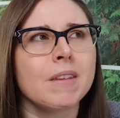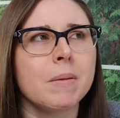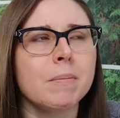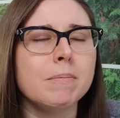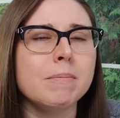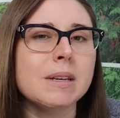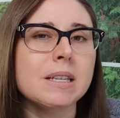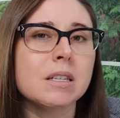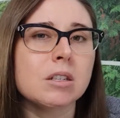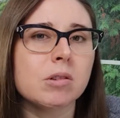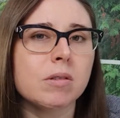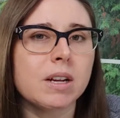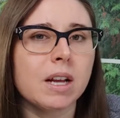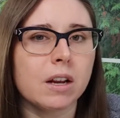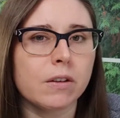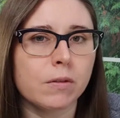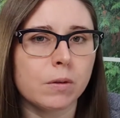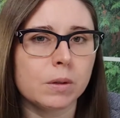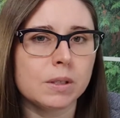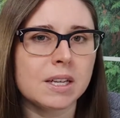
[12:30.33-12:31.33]
mystery
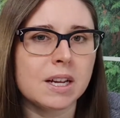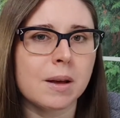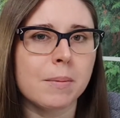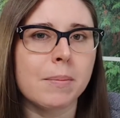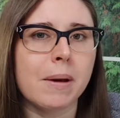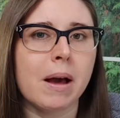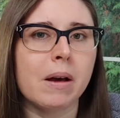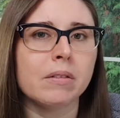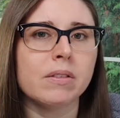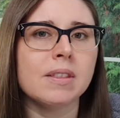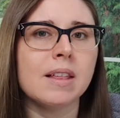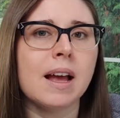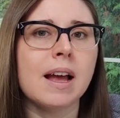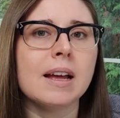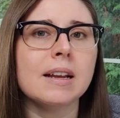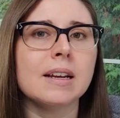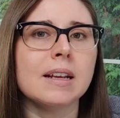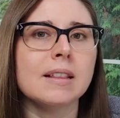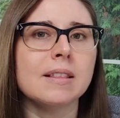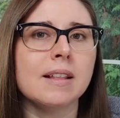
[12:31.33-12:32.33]
unfolding about
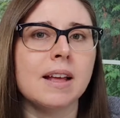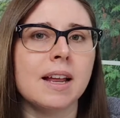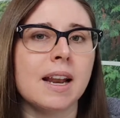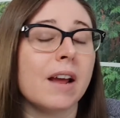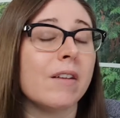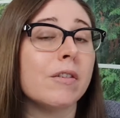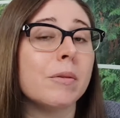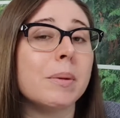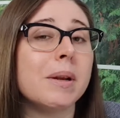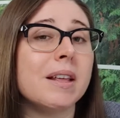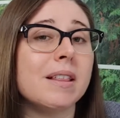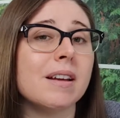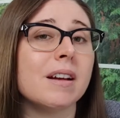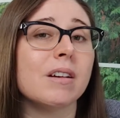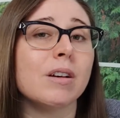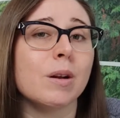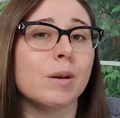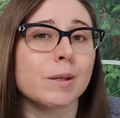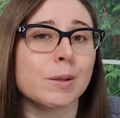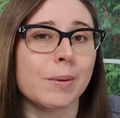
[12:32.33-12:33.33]
that in that everybody
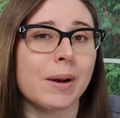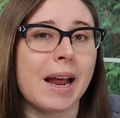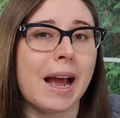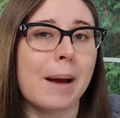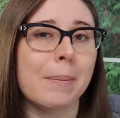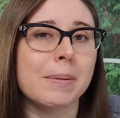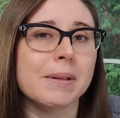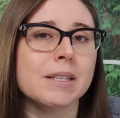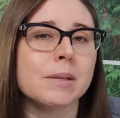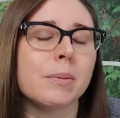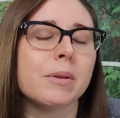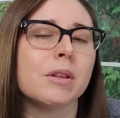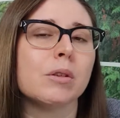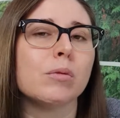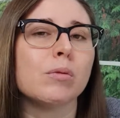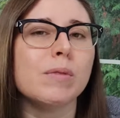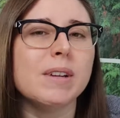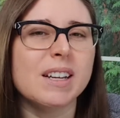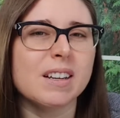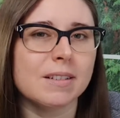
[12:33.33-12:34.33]
there knows what happens, but the
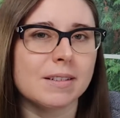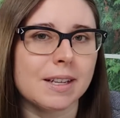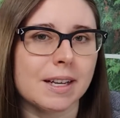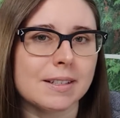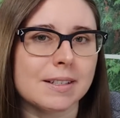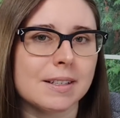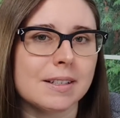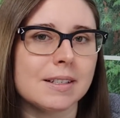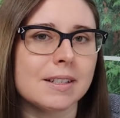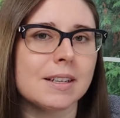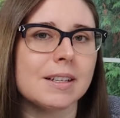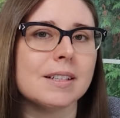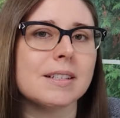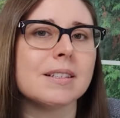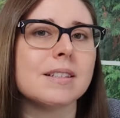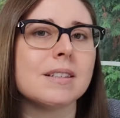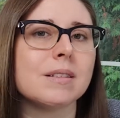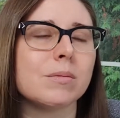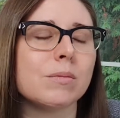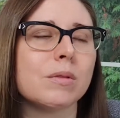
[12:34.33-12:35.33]
reader doesn't, and
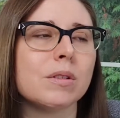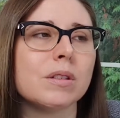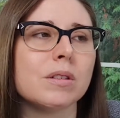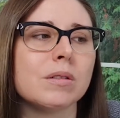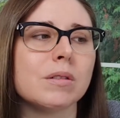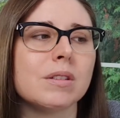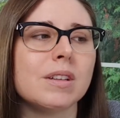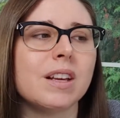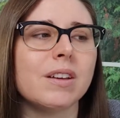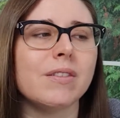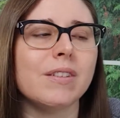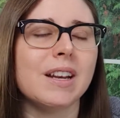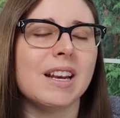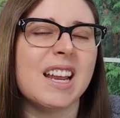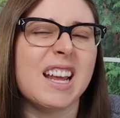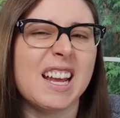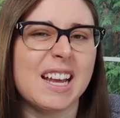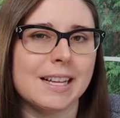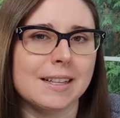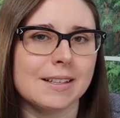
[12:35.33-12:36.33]
it's we're given
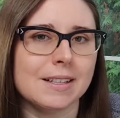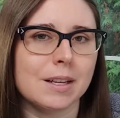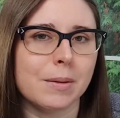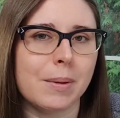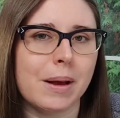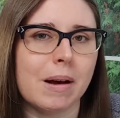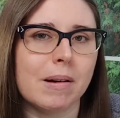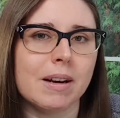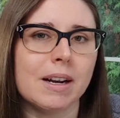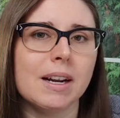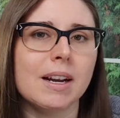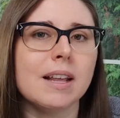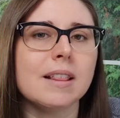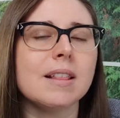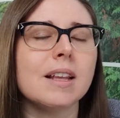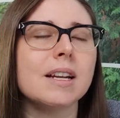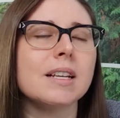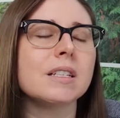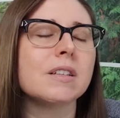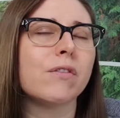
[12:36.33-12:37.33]
hints about it,
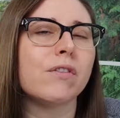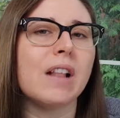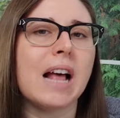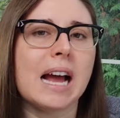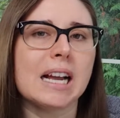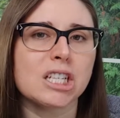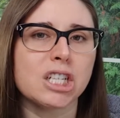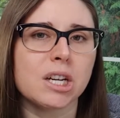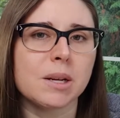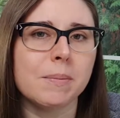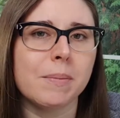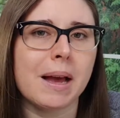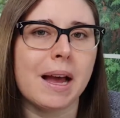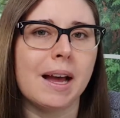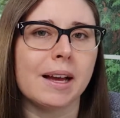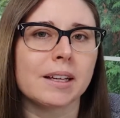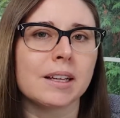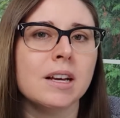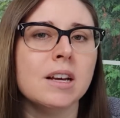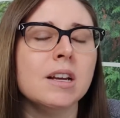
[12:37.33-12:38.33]
and then it's flashing
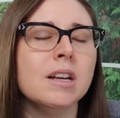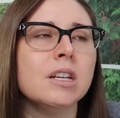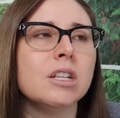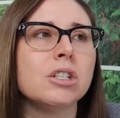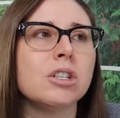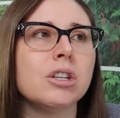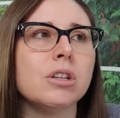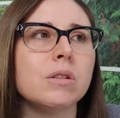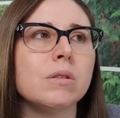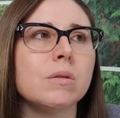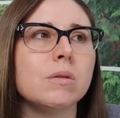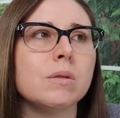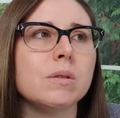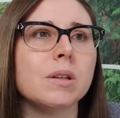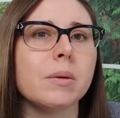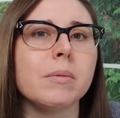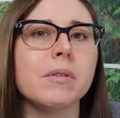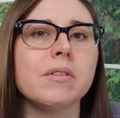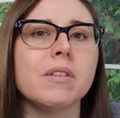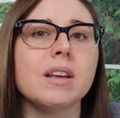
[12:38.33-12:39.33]
back to
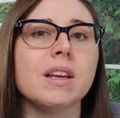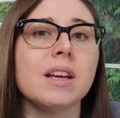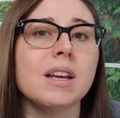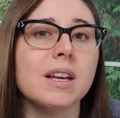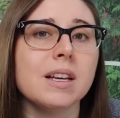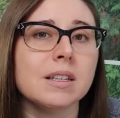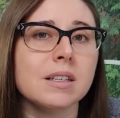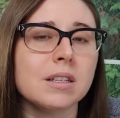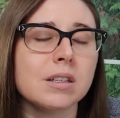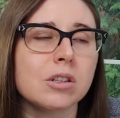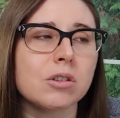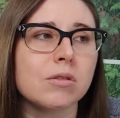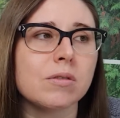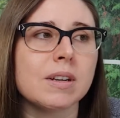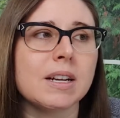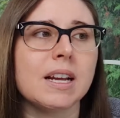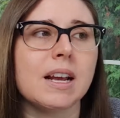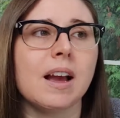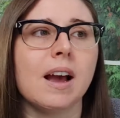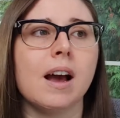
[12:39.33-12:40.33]
some of the
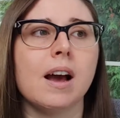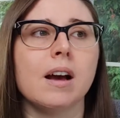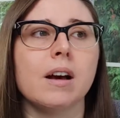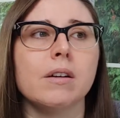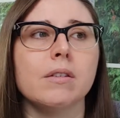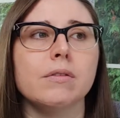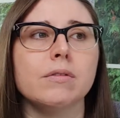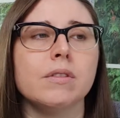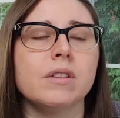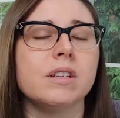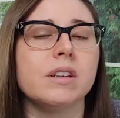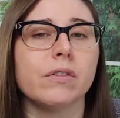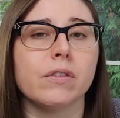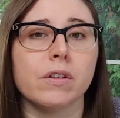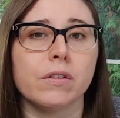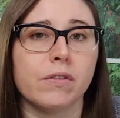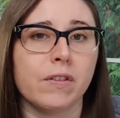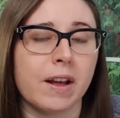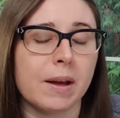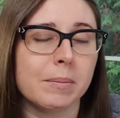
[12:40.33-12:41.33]
history of the
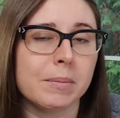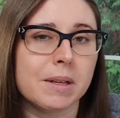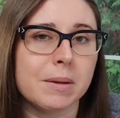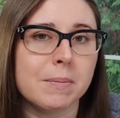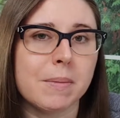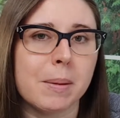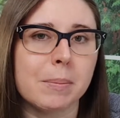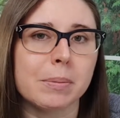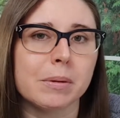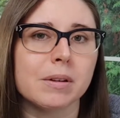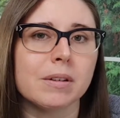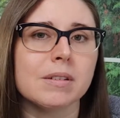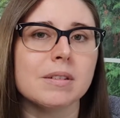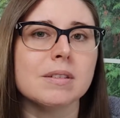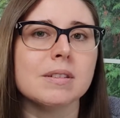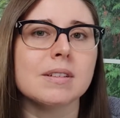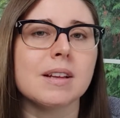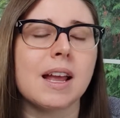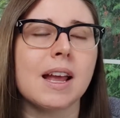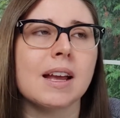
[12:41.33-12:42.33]
different family
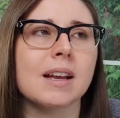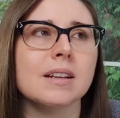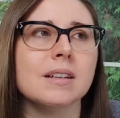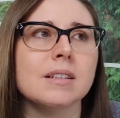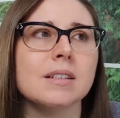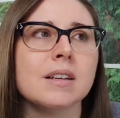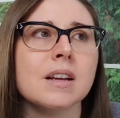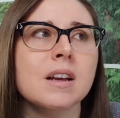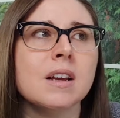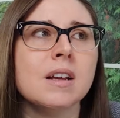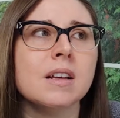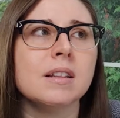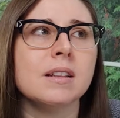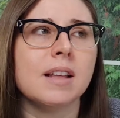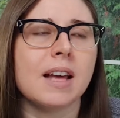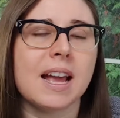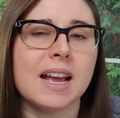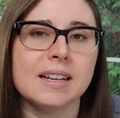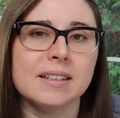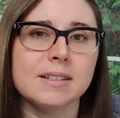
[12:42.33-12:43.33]
members and
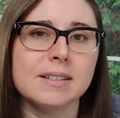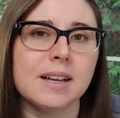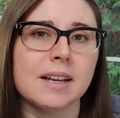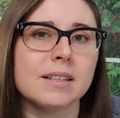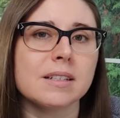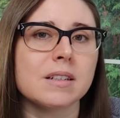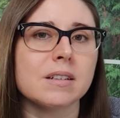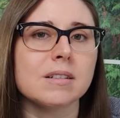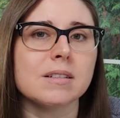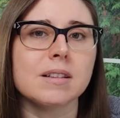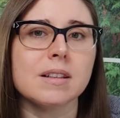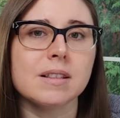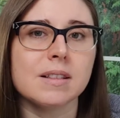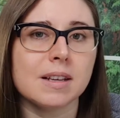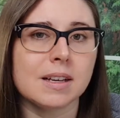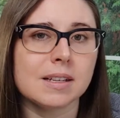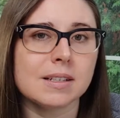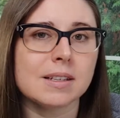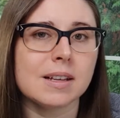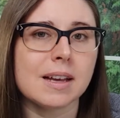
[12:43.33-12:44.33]
the ancestors and
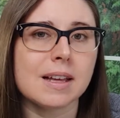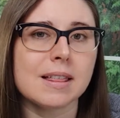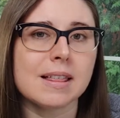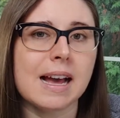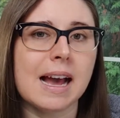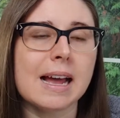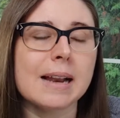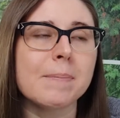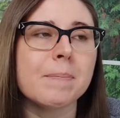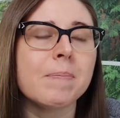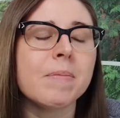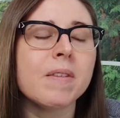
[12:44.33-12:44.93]
things like that.